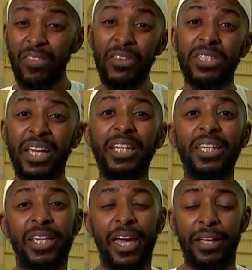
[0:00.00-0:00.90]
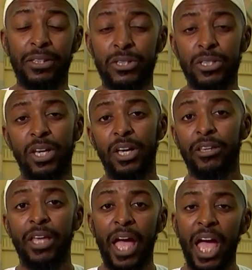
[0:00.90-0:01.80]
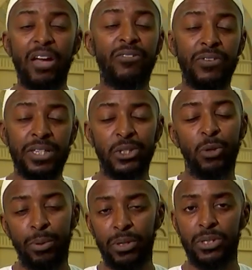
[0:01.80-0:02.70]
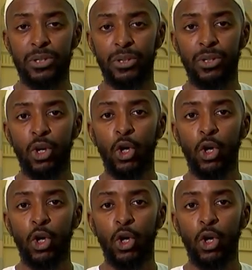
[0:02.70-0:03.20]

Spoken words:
This indicates that every single person